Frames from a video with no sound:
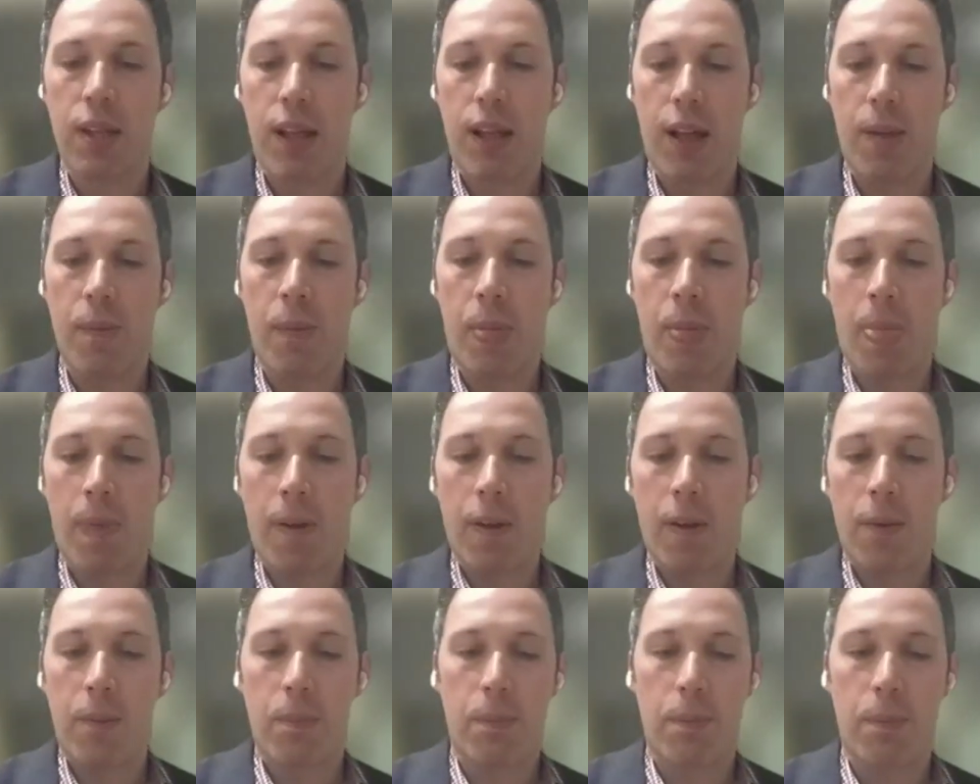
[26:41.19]
Um,
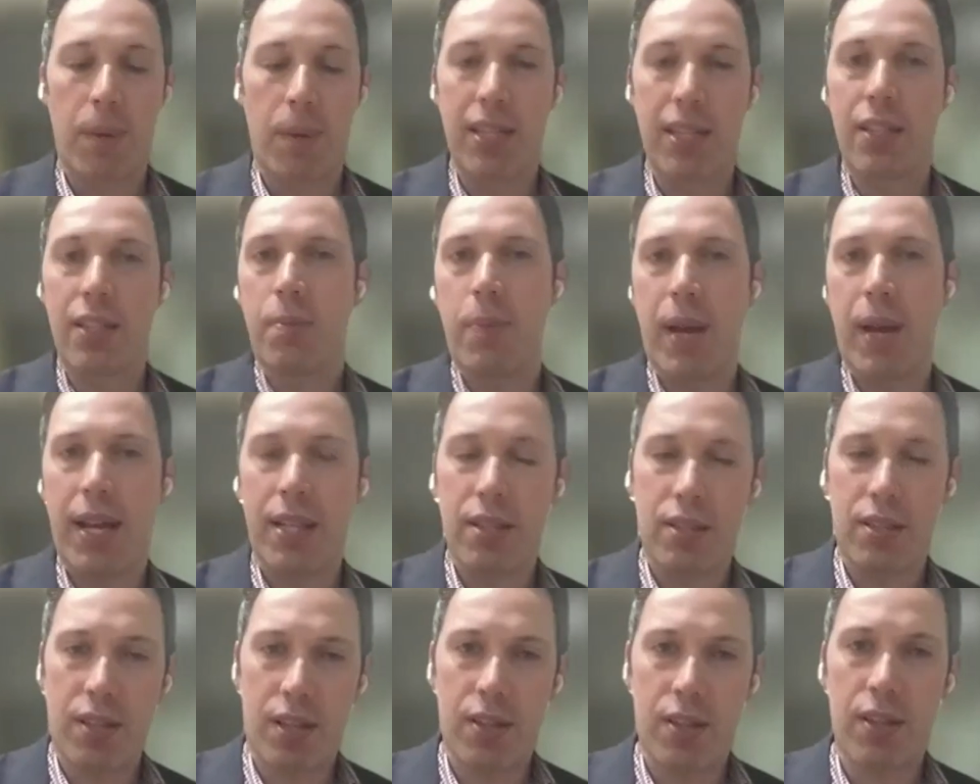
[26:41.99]
but it
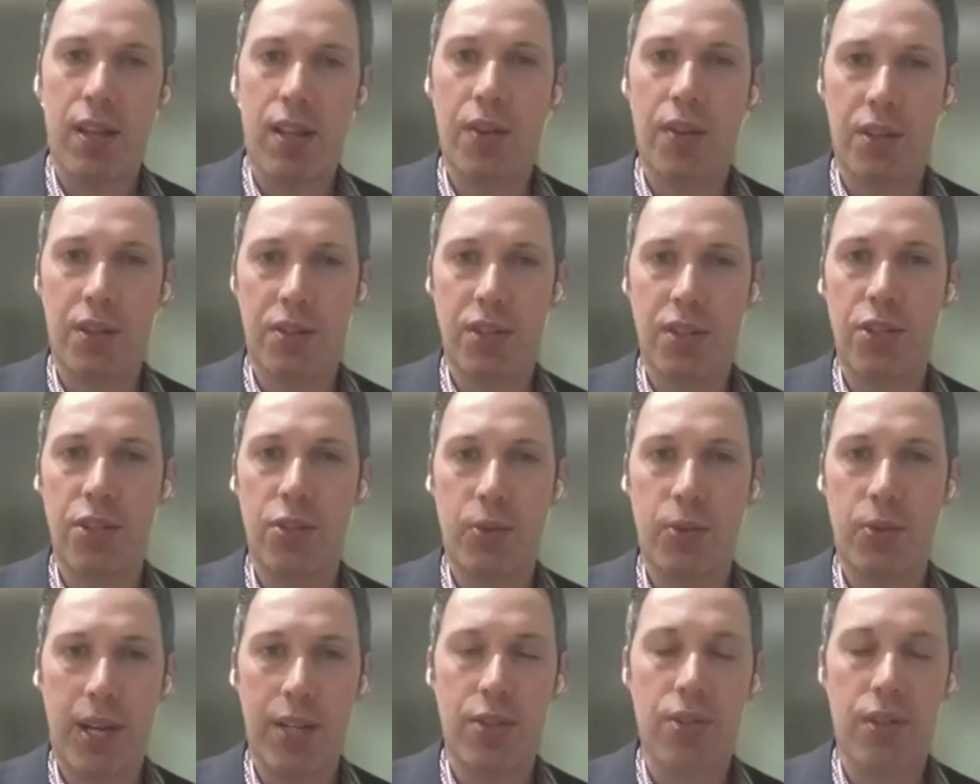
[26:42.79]
depends on, on the
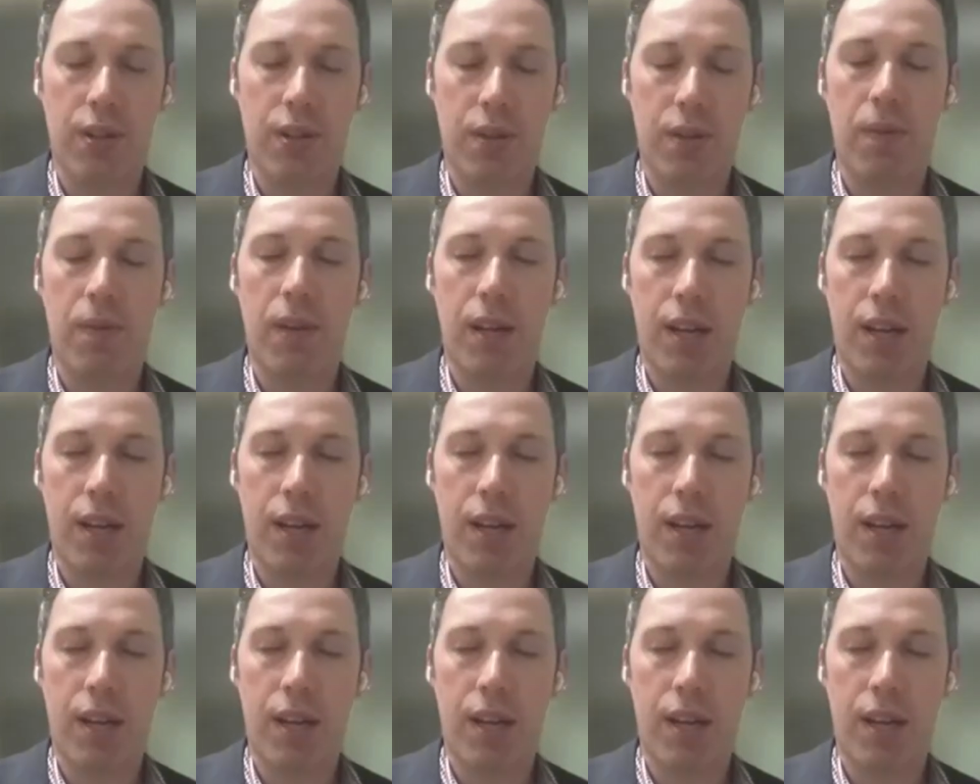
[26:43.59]
situation.